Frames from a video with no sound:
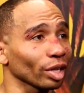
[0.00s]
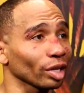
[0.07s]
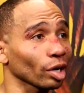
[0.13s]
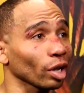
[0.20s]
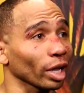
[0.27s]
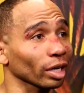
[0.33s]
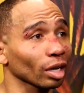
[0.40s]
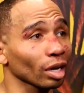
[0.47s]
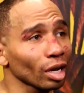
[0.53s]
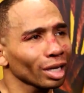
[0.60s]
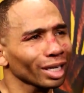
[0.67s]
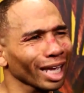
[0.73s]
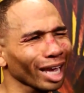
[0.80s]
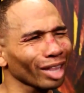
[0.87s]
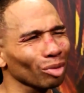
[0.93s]
then they're like,
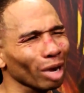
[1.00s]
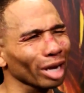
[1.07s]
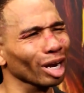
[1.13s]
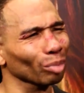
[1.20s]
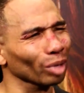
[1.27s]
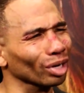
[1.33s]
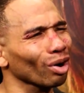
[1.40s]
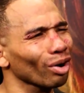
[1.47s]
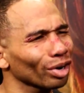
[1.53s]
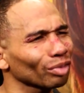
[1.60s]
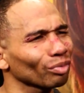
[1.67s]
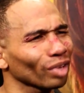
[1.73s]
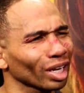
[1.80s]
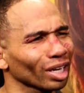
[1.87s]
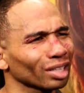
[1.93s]
yeah, there might not be a card
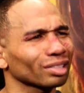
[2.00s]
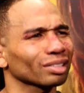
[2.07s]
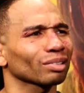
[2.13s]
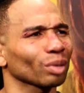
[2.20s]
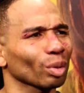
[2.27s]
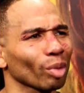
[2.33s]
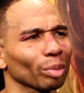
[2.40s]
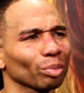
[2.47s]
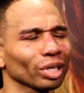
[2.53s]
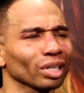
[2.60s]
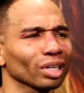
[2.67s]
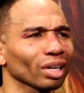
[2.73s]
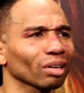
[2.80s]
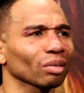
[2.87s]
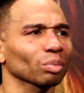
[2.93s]
in Vegas. There might
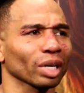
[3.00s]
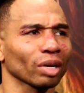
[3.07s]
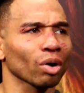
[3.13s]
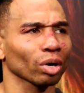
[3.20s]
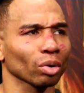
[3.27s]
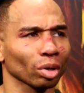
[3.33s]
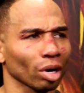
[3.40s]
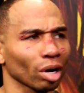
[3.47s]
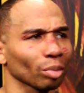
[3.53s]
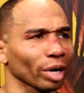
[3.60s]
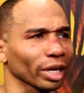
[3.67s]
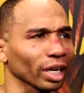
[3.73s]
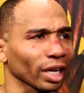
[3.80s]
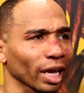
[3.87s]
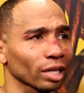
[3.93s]
be the card
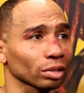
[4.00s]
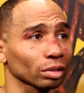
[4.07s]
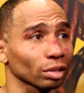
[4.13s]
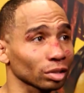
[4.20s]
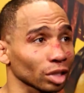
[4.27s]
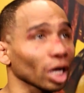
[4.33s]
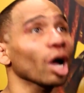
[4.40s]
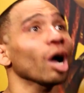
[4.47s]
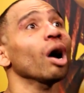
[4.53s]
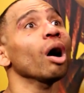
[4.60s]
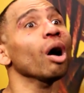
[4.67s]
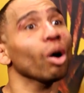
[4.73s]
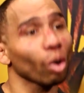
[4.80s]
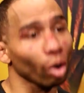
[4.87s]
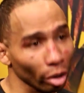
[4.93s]
might get canceled. And I was like,
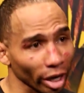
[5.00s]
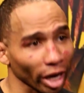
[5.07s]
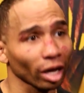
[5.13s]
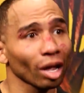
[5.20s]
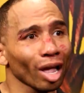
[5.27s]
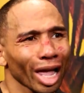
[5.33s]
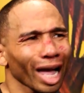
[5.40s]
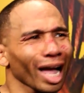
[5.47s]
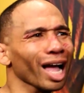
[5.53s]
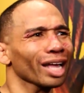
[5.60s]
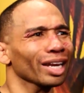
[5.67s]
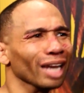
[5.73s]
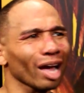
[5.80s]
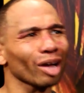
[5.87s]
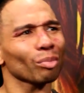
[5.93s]
oh, okay.
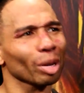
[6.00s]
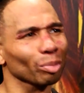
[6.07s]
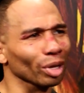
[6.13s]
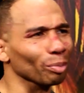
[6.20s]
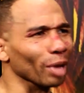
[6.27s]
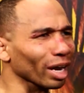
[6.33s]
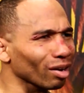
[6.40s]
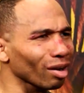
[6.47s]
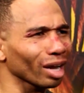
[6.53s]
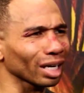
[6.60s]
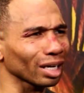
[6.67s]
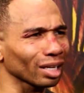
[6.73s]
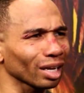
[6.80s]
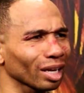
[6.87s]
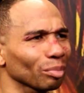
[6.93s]
Now it might be a back on,
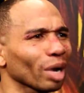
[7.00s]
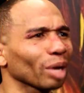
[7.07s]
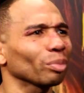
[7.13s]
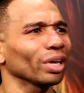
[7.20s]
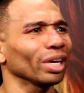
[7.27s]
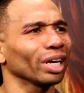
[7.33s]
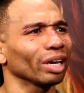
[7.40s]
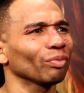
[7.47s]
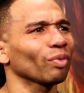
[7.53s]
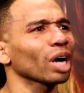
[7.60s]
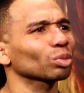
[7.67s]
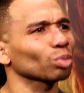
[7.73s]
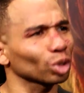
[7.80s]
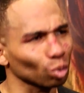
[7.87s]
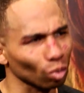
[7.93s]
and it might be a
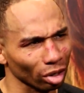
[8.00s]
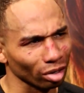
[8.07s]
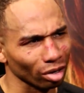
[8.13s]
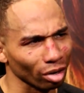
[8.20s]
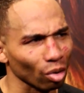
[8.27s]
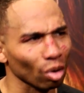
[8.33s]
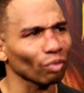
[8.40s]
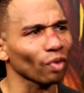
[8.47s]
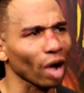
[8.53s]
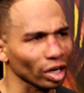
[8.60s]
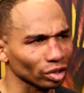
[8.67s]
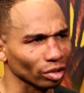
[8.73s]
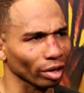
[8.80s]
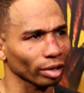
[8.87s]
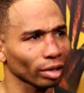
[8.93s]
Fox Sports 1 card or a
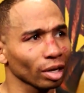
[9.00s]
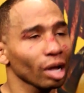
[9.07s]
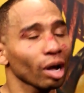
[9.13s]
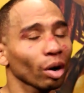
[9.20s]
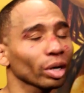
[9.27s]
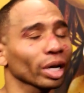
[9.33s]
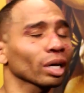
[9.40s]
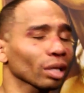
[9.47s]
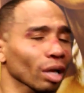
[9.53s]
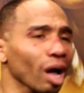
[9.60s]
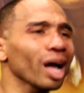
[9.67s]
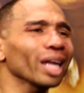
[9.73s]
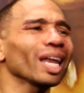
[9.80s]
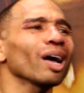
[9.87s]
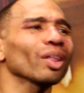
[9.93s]
Fox card. Okay,
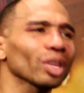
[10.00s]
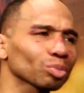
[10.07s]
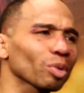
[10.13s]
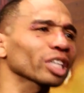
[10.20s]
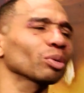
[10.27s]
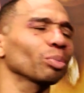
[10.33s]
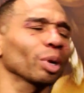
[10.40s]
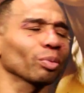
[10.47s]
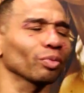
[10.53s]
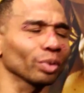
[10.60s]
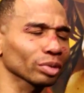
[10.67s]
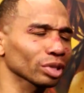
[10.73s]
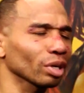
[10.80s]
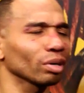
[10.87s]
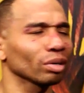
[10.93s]
now that's back to pay-per-view,
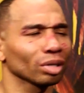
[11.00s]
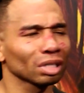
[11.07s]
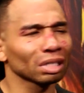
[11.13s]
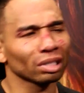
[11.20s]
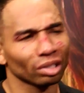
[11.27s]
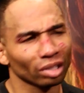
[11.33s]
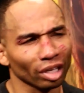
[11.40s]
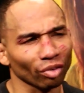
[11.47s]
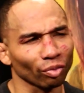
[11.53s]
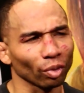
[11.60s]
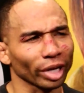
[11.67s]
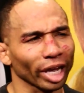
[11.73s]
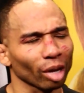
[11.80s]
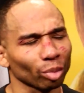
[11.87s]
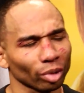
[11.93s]
so get a full
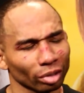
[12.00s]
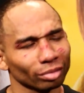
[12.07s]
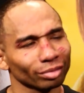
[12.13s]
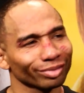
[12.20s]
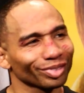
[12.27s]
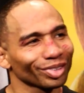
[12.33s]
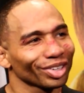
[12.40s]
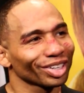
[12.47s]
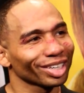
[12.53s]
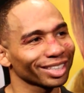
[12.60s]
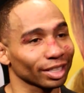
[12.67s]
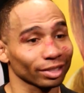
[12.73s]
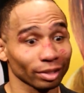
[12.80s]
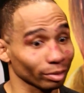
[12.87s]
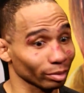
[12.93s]
camp in.
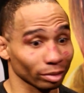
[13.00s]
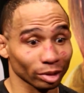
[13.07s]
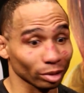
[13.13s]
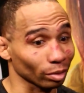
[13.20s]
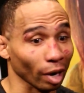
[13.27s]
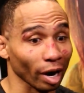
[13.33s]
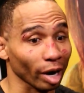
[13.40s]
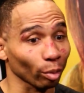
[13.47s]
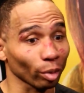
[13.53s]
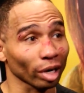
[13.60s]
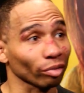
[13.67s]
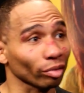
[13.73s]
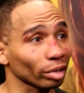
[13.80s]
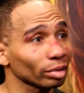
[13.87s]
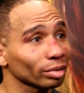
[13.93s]
So they shoot, all right,
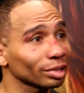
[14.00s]
whatever.